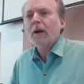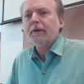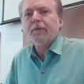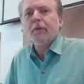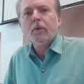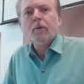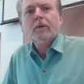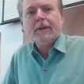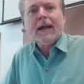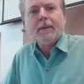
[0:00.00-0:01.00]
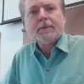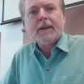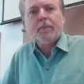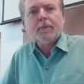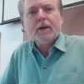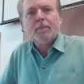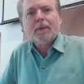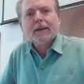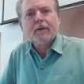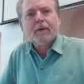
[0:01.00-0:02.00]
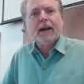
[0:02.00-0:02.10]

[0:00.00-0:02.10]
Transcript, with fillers: And I would hear wonderful names.